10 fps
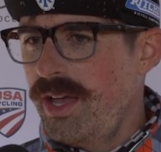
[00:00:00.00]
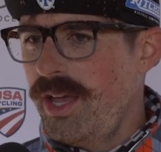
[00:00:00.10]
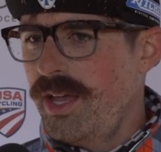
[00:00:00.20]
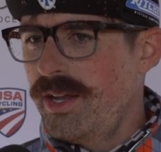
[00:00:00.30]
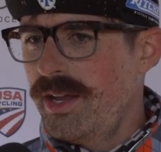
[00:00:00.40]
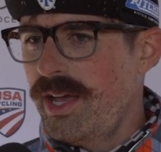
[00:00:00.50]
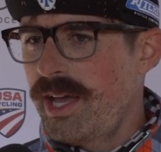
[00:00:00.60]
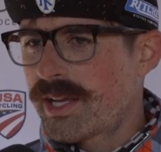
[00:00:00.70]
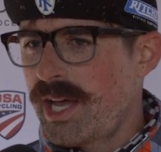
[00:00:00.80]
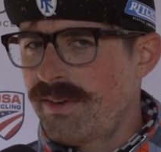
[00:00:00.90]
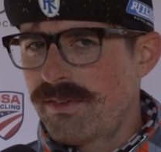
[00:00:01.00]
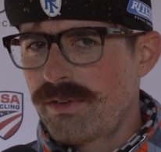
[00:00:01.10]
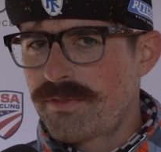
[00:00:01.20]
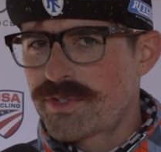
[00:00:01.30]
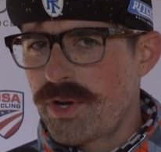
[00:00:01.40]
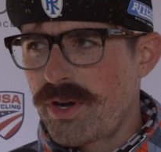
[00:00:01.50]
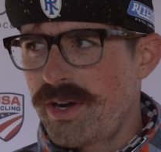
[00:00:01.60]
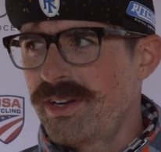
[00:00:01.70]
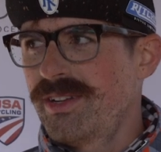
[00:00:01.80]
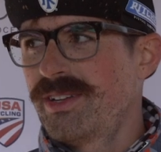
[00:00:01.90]
It had a kind of a rough
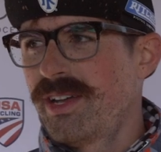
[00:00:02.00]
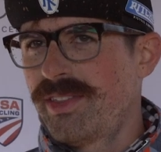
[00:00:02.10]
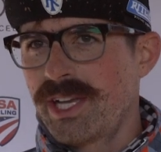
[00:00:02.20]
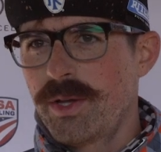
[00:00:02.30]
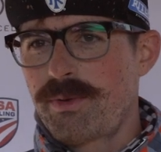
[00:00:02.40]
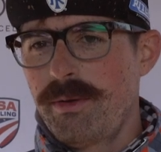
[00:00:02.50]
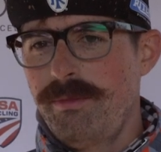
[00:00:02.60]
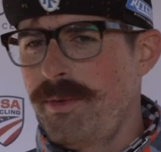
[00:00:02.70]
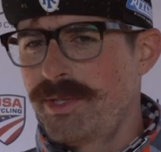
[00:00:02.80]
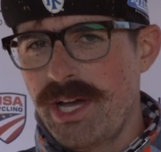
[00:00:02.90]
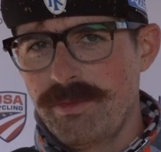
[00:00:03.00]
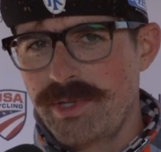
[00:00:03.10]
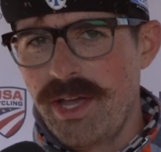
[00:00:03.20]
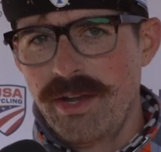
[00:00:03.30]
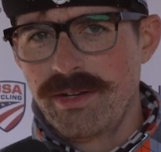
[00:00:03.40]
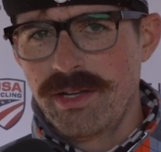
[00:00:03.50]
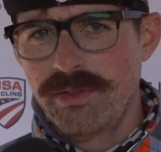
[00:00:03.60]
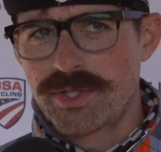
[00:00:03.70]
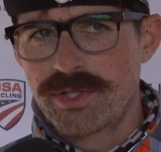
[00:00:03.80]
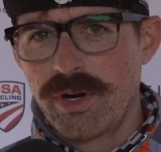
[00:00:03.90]
start. I think I was probably maybe top 10
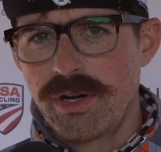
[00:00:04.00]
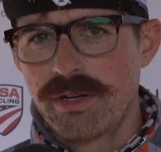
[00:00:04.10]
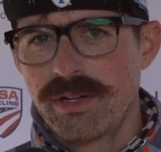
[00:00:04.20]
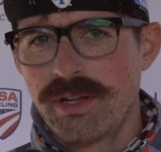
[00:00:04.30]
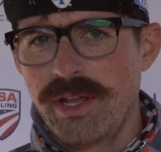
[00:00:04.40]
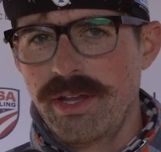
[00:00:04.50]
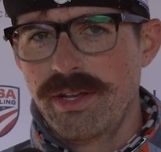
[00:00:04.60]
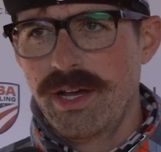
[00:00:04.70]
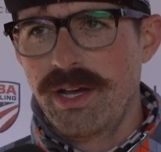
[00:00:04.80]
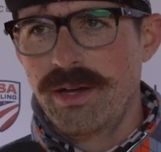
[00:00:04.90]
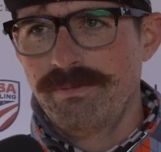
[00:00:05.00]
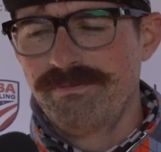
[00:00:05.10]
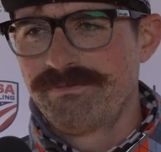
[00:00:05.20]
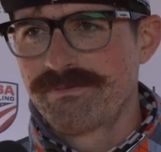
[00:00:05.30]
in the start, and I